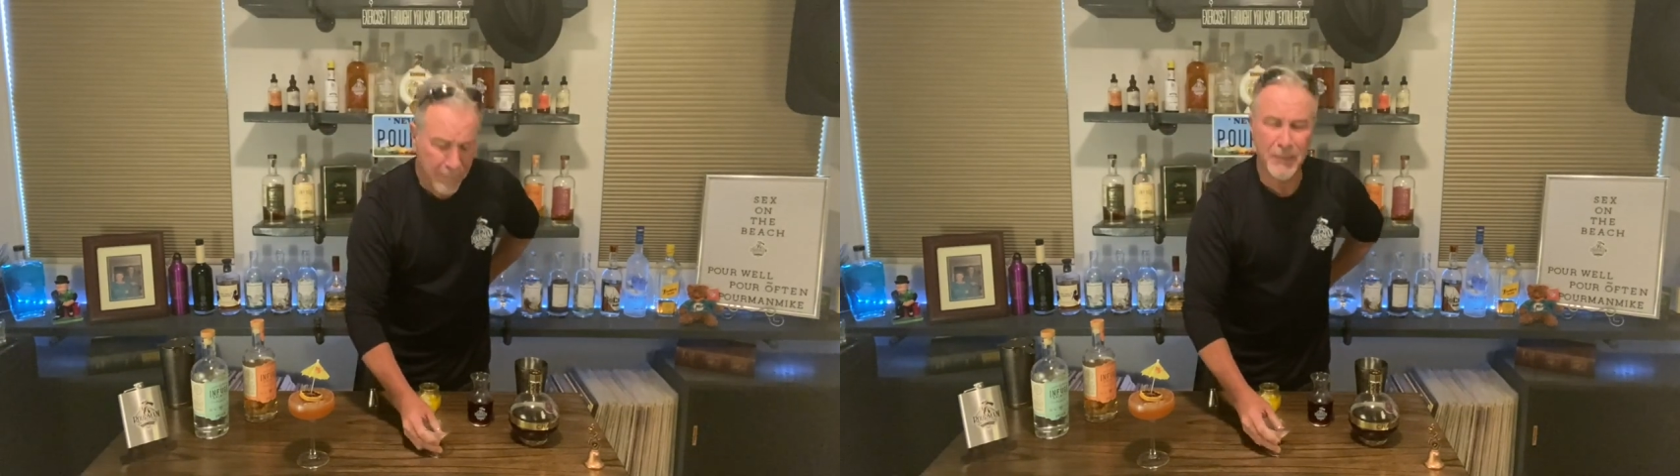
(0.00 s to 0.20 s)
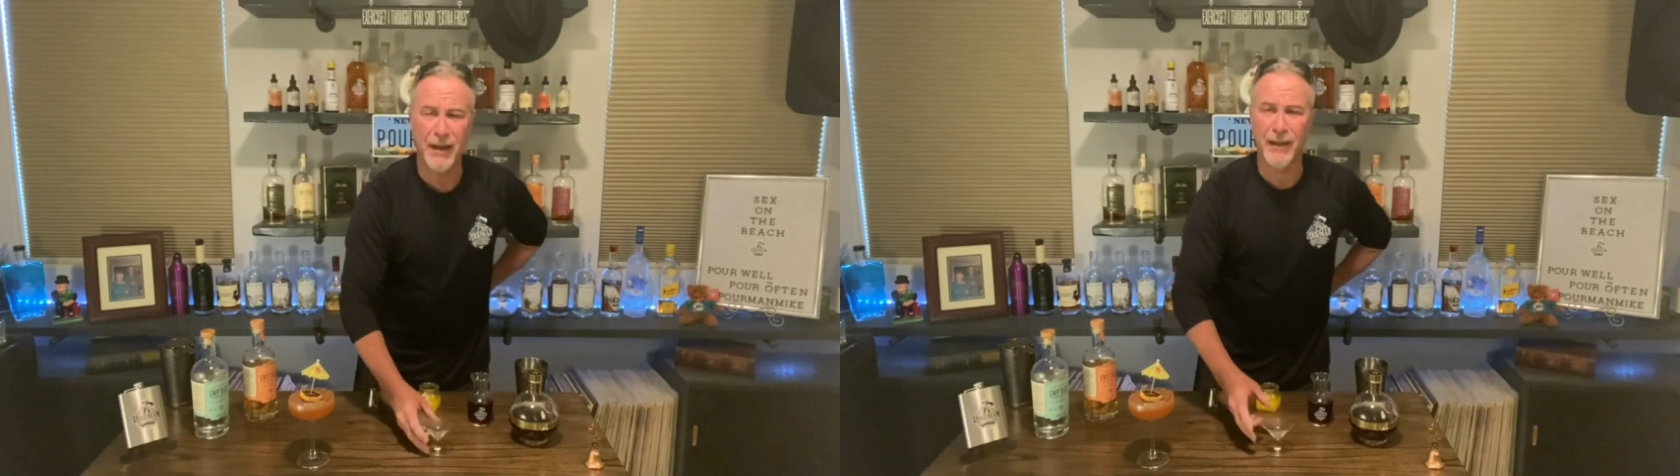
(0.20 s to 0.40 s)

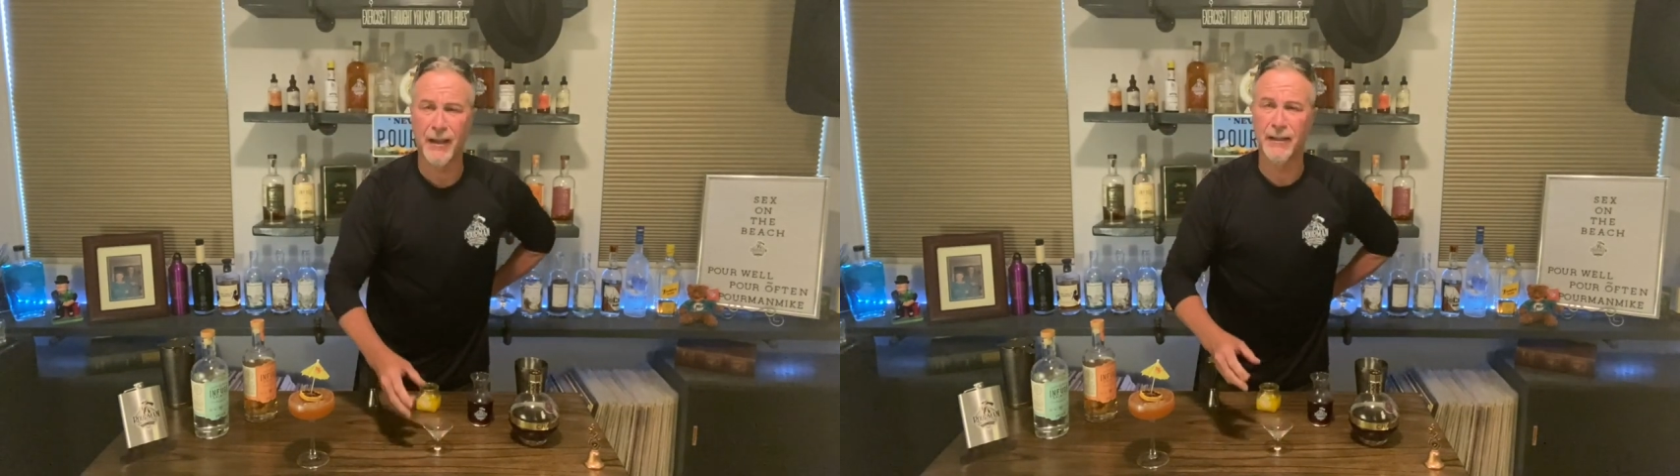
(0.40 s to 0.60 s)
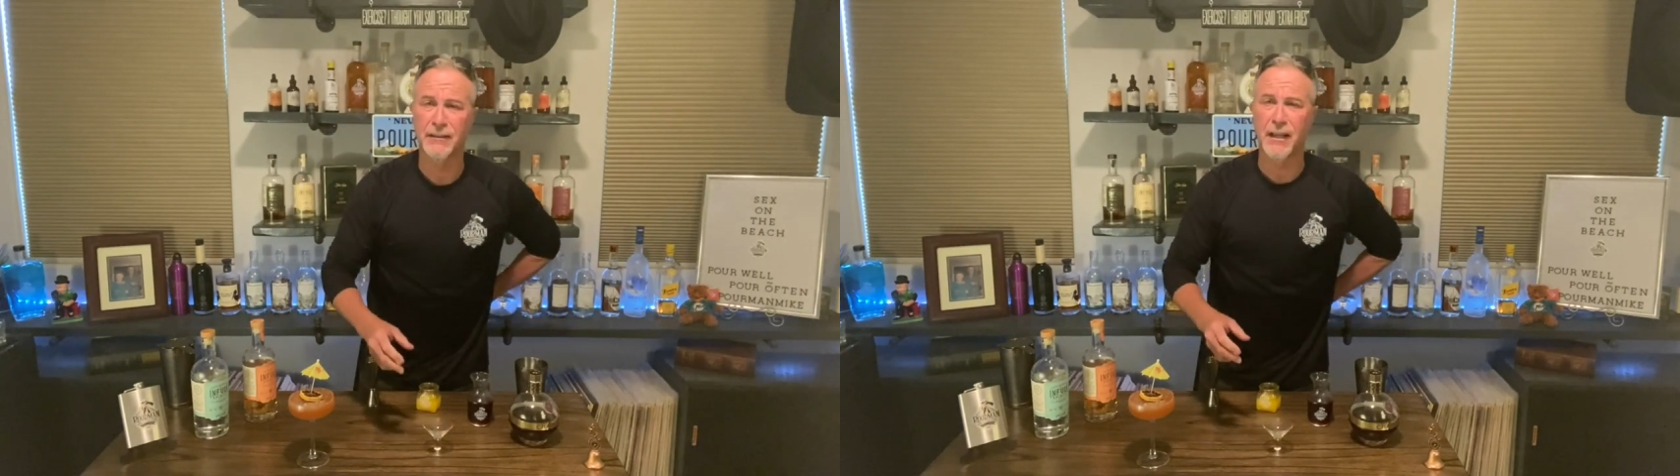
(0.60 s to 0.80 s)
Now
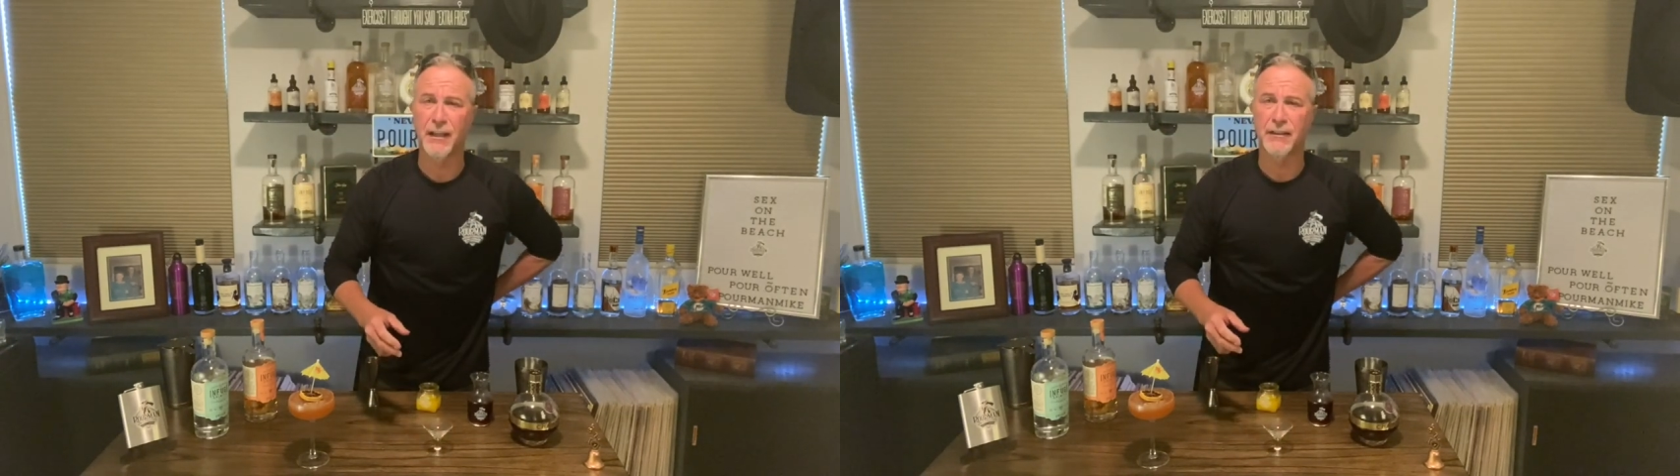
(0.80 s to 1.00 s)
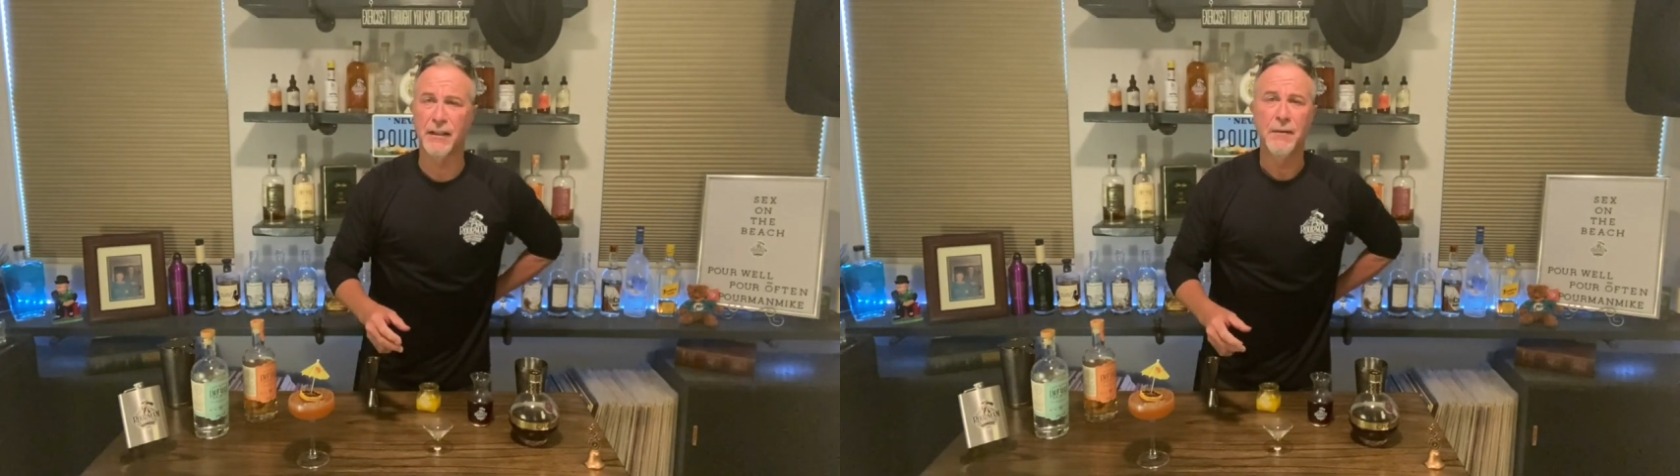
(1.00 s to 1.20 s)
that is
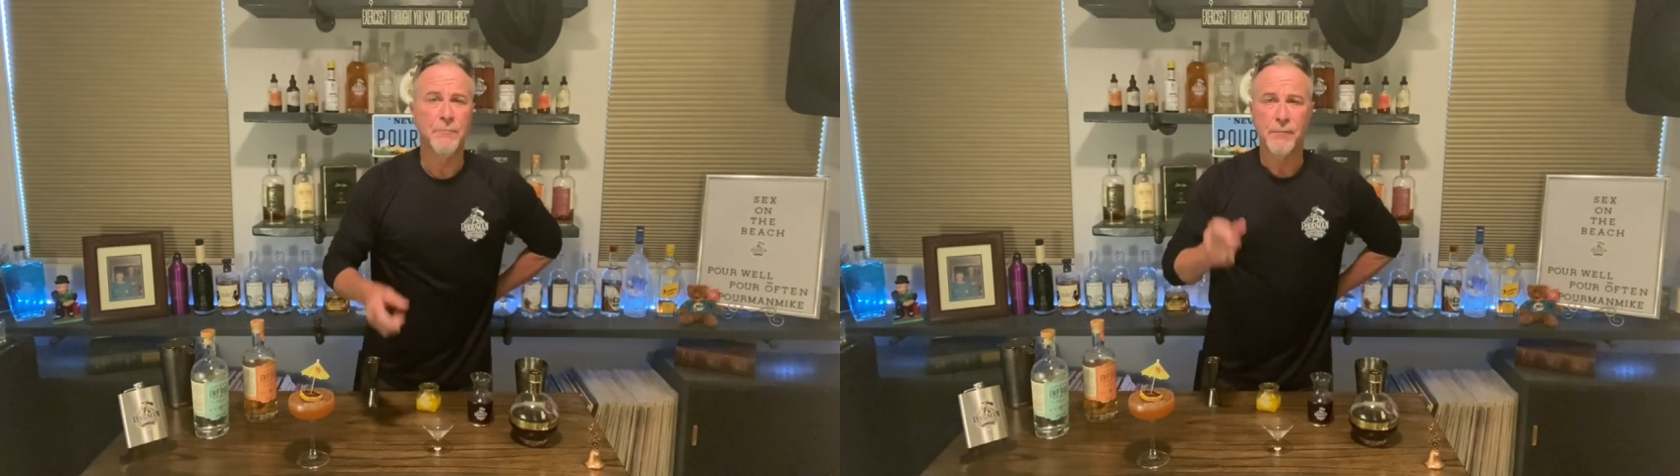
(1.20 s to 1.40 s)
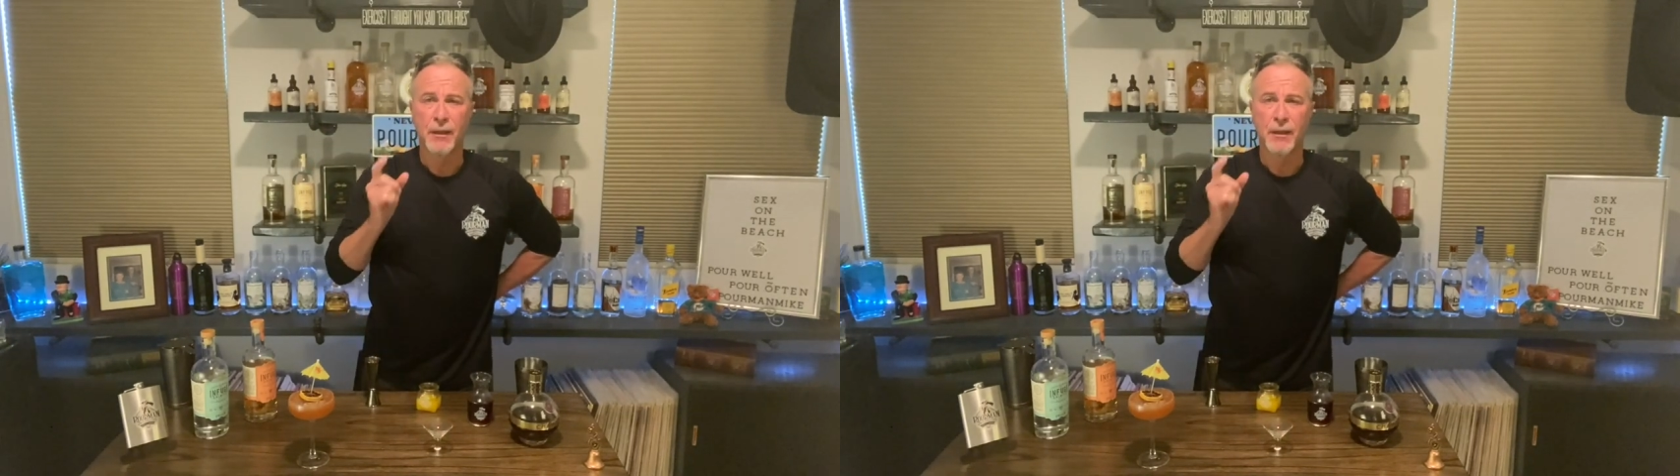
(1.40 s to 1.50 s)
tasty.